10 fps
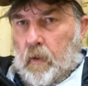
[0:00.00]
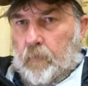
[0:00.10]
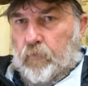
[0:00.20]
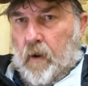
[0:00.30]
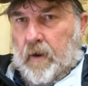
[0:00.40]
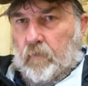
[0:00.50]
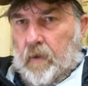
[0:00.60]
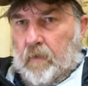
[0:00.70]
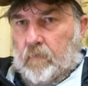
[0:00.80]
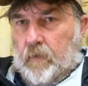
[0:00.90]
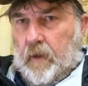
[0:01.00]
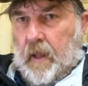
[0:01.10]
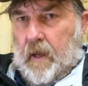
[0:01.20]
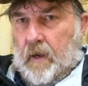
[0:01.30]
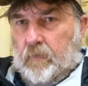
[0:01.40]
I'm training really
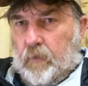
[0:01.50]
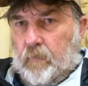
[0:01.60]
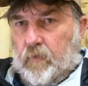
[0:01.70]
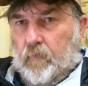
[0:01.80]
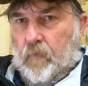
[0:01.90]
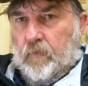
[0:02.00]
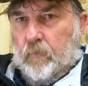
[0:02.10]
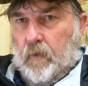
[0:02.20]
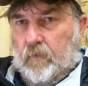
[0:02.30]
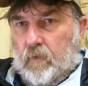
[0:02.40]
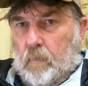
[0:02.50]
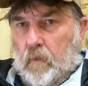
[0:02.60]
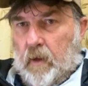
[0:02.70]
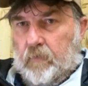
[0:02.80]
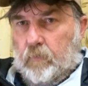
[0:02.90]
hard to convert 50s to 100s like
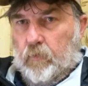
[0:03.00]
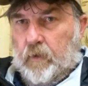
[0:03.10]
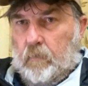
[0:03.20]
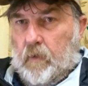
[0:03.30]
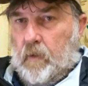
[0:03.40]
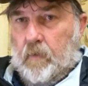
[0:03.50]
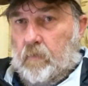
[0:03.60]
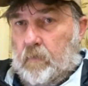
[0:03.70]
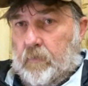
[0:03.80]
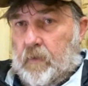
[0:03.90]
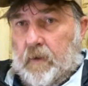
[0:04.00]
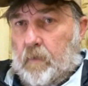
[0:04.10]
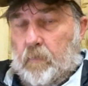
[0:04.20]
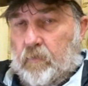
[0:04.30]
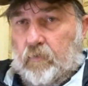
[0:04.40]
my legend Rudy. Wow, your sonny,
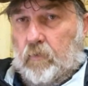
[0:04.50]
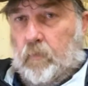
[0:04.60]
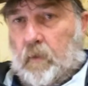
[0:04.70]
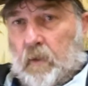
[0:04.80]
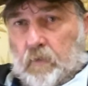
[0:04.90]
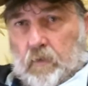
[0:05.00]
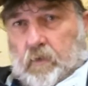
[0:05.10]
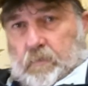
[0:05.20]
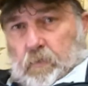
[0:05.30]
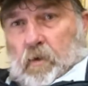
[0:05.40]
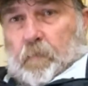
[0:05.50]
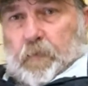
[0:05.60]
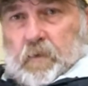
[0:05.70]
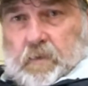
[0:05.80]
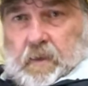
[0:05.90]
I'm not sure. You've got some
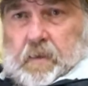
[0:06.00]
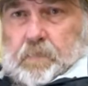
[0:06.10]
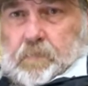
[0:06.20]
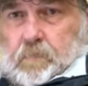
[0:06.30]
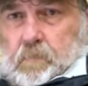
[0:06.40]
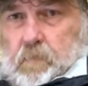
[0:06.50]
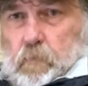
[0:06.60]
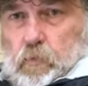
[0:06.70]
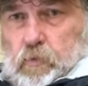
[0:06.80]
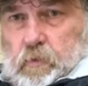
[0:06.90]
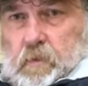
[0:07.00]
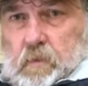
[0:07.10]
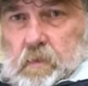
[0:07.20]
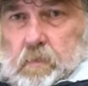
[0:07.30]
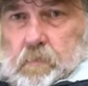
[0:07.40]
confidence there. Rules.